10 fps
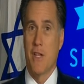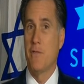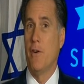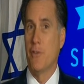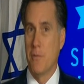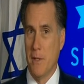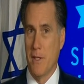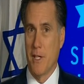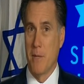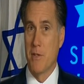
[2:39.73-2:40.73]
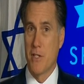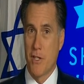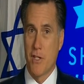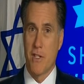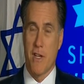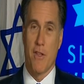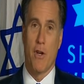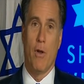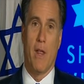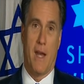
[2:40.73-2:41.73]
its vulnerability to positions on the
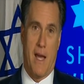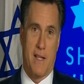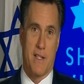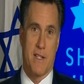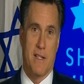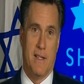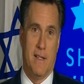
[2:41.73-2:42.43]
Golan Heights.